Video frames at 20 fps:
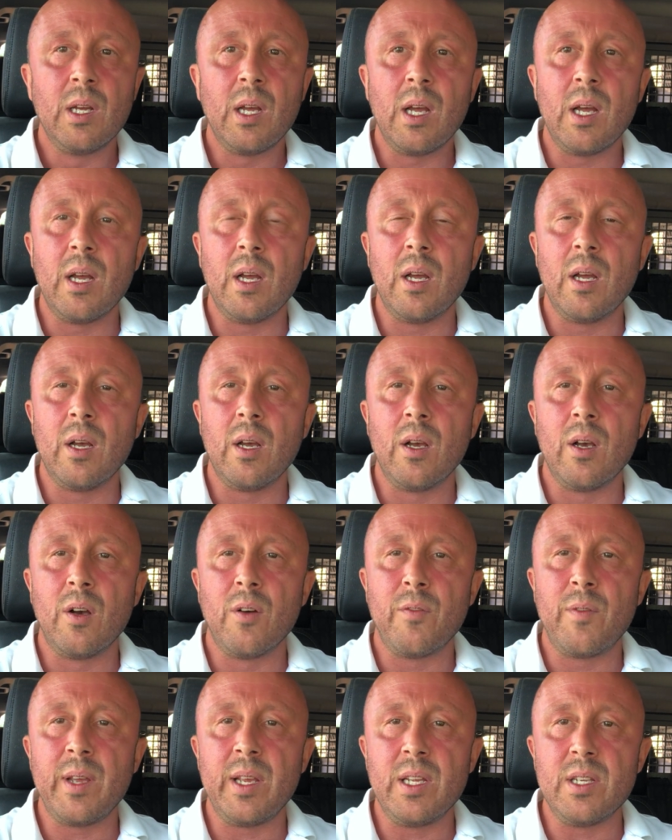
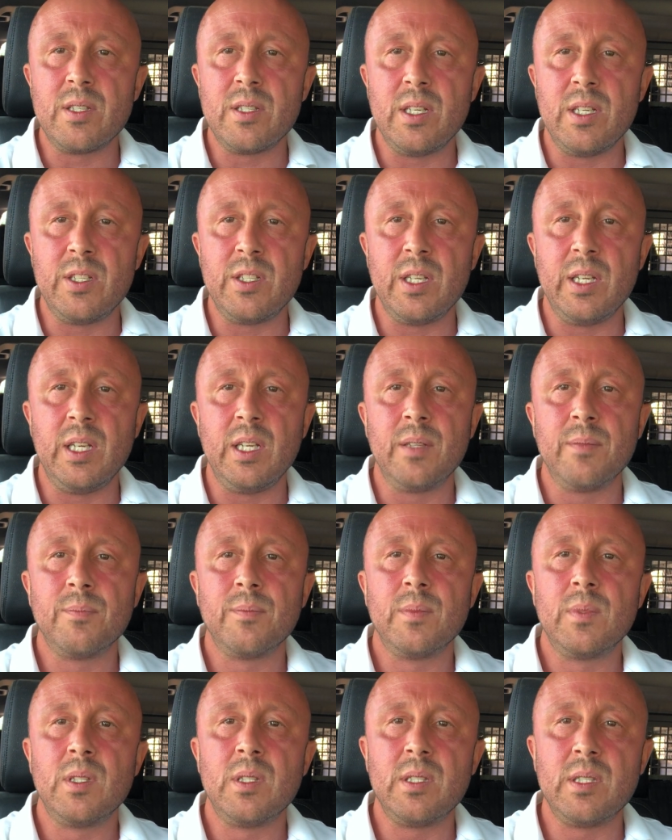of HCG
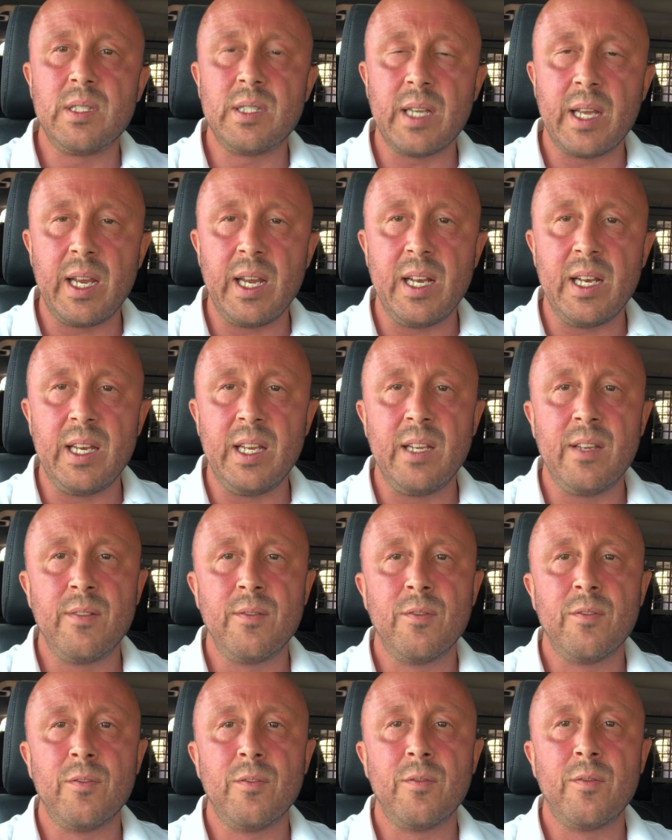daily
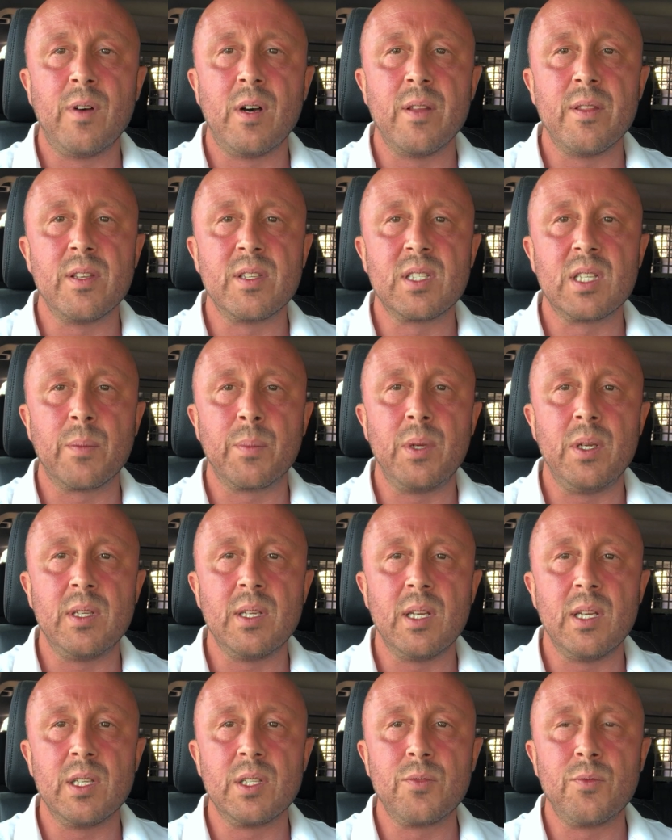via the
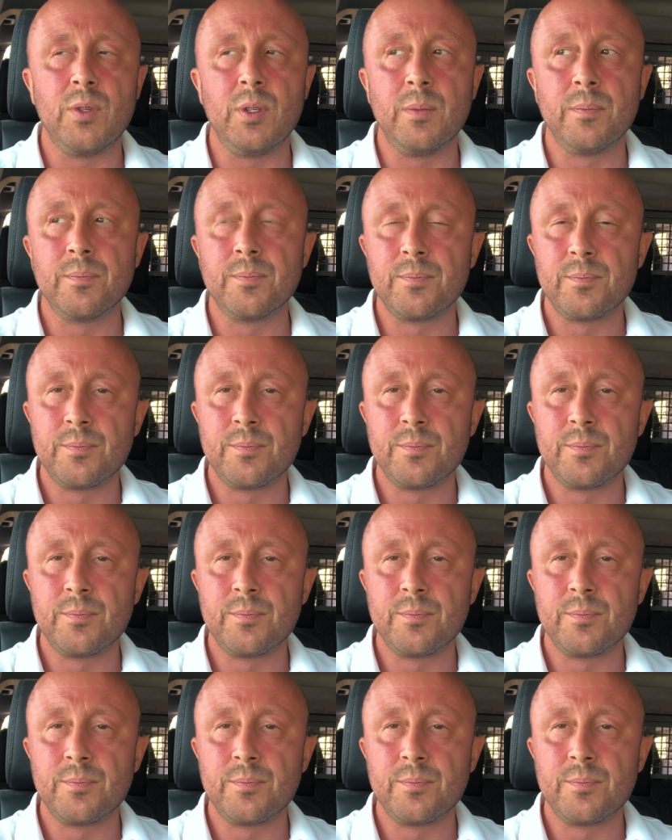subcutaneous route.